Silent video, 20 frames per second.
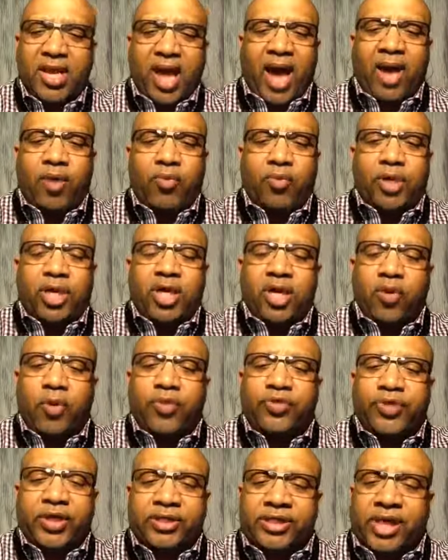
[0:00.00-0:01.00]
I don't care
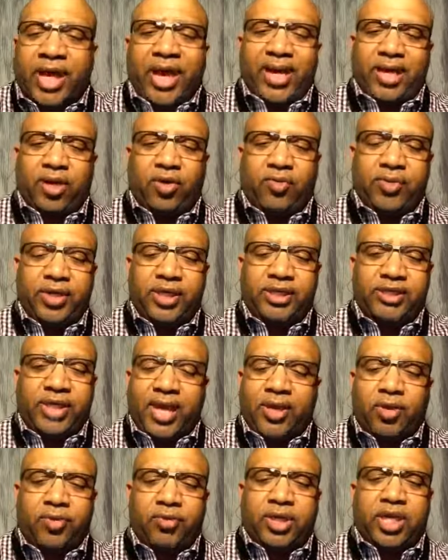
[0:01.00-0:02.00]
what their title is,
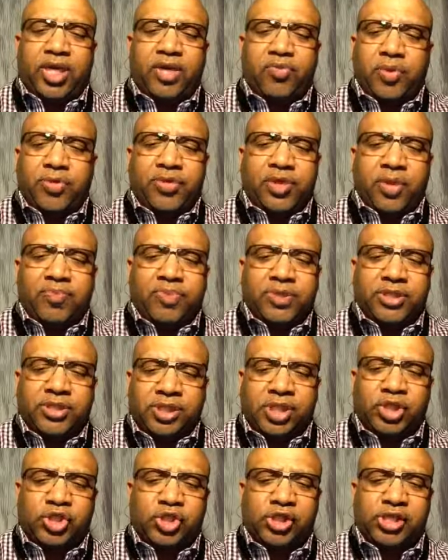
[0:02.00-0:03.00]
I don't care what their
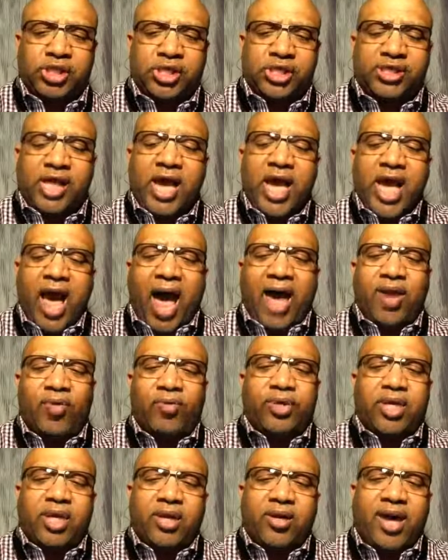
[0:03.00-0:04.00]
position is, I
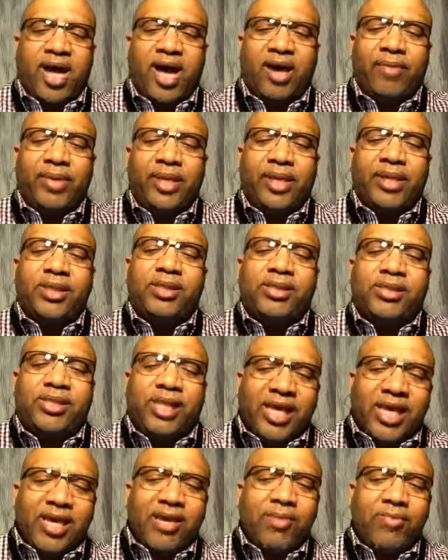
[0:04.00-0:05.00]
don't care how many
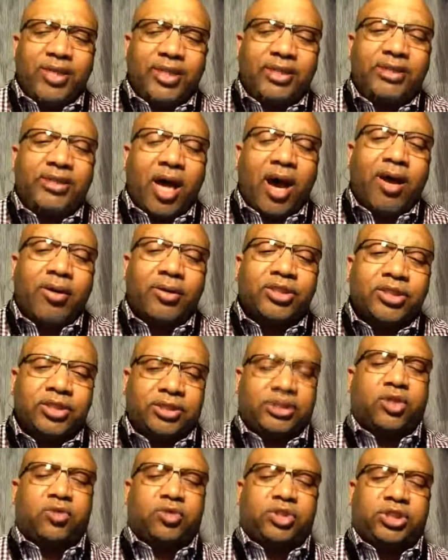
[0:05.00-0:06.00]
demons are
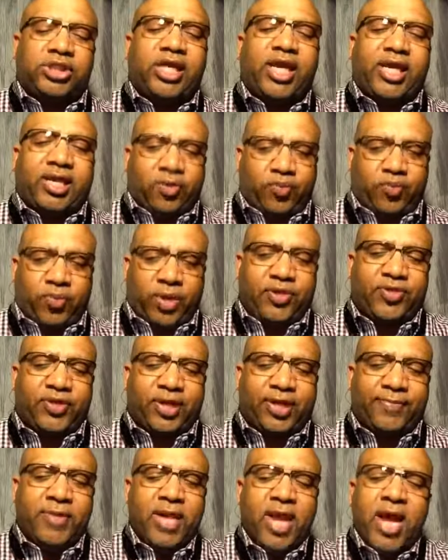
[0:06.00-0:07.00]
associated
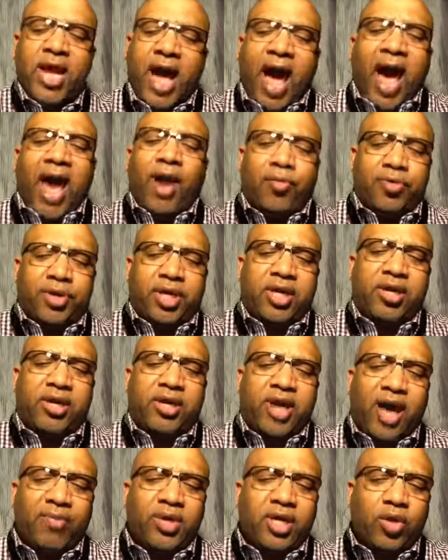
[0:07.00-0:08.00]
with it. I don't care
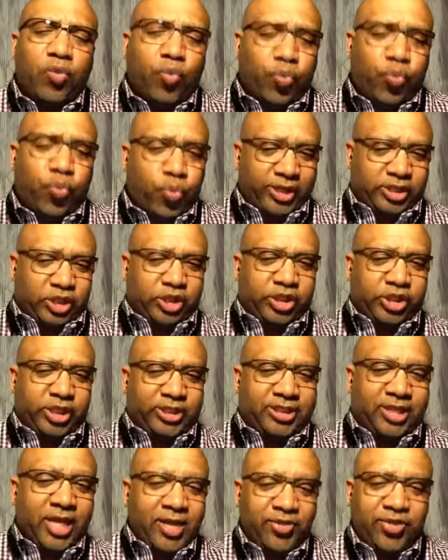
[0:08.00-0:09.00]
how many
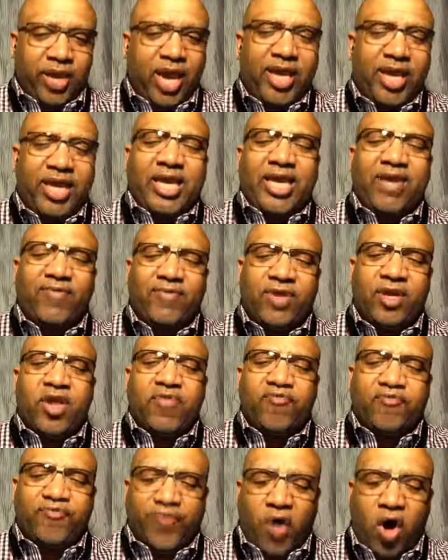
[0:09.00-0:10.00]
witches they even
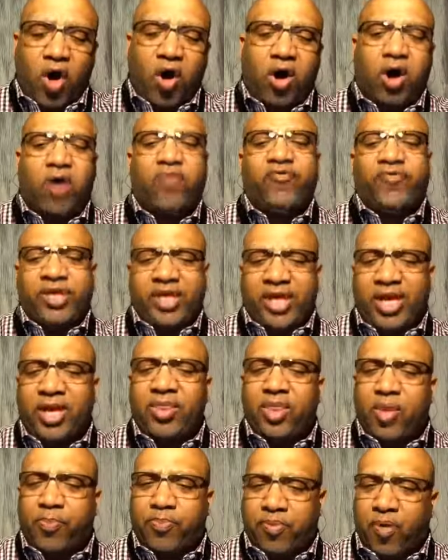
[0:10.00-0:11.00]
involve
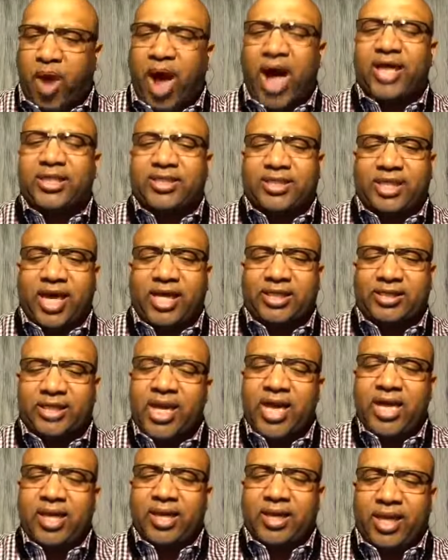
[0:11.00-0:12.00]
in the process.
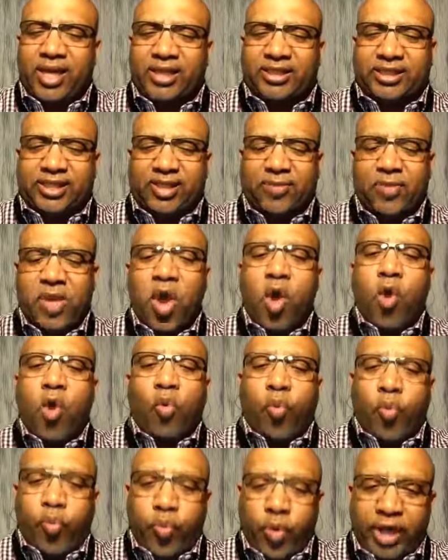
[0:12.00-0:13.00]
Listen,
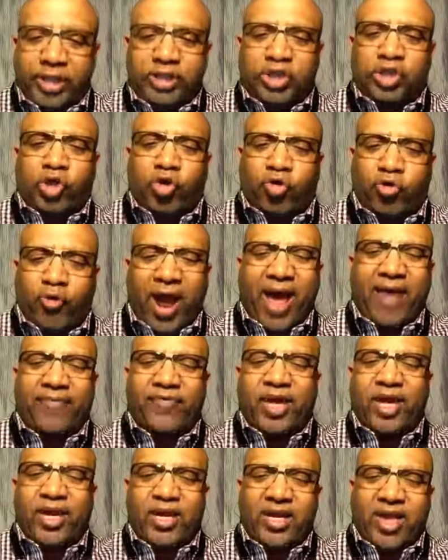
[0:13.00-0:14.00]
witchcraft
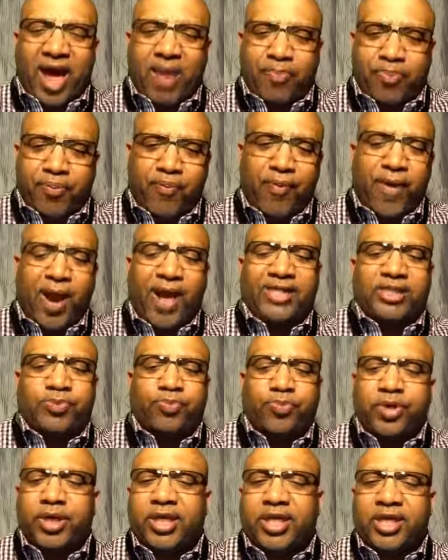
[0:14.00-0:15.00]
cannot
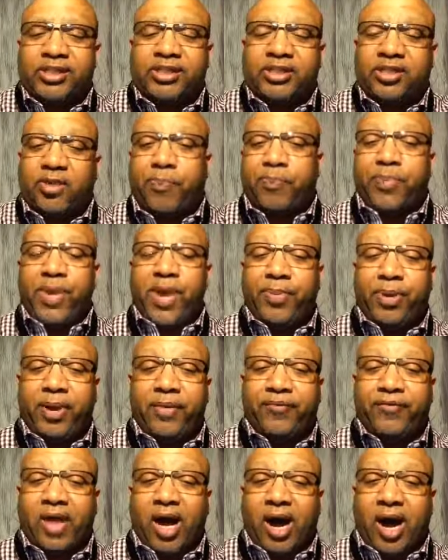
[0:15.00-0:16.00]
prosper against the people
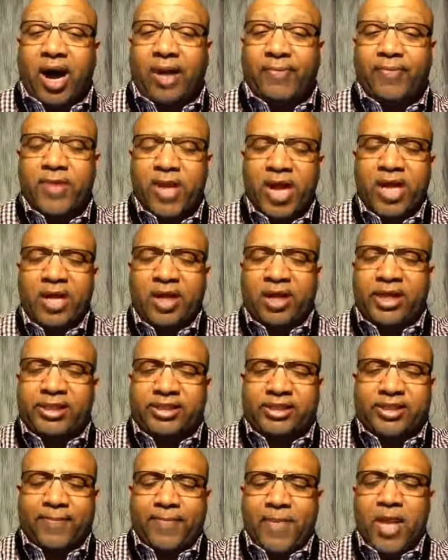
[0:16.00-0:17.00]
of God.
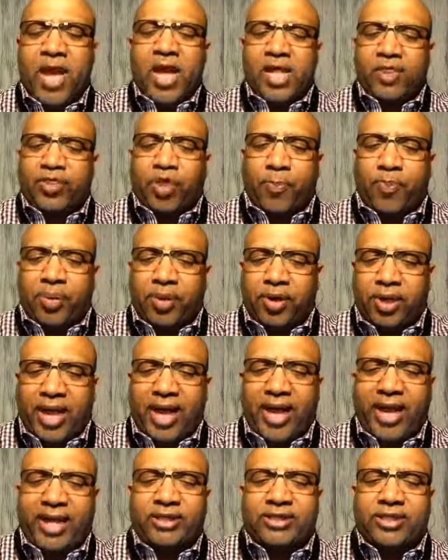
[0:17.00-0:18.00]
Listen, the
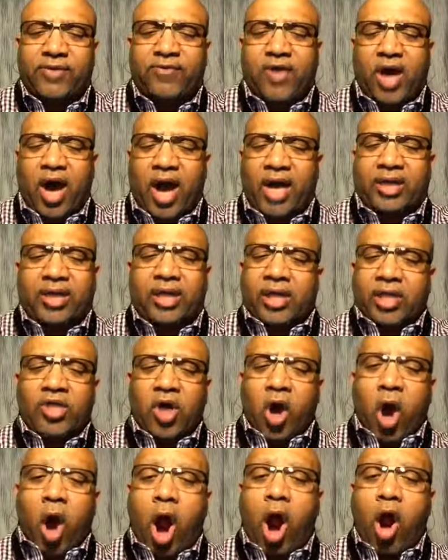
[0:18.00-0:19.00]
plans of God
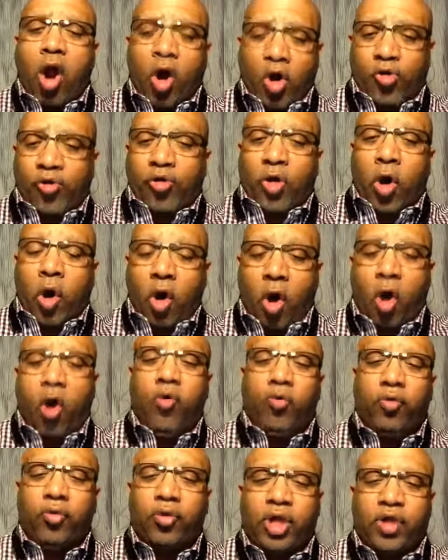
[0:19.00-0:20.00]
are the
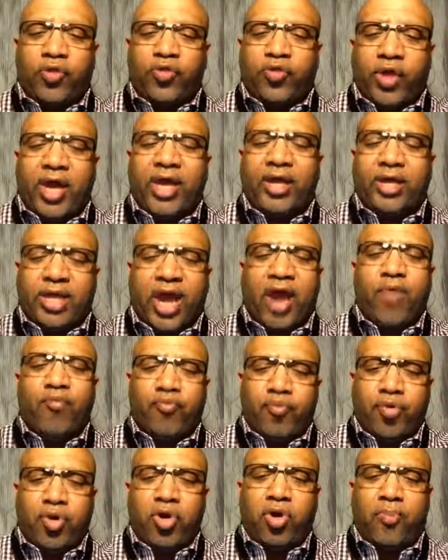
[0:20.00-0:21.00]
only thing that
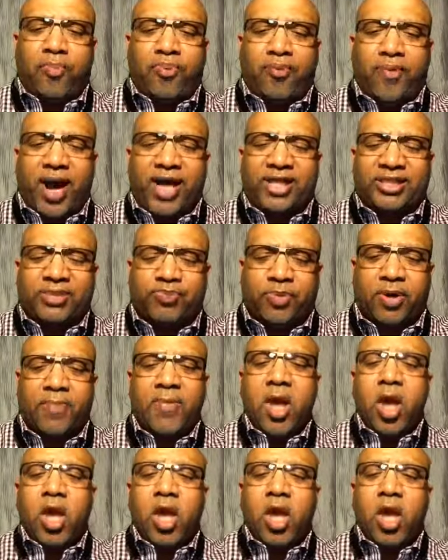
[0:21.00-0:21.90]
will prosper.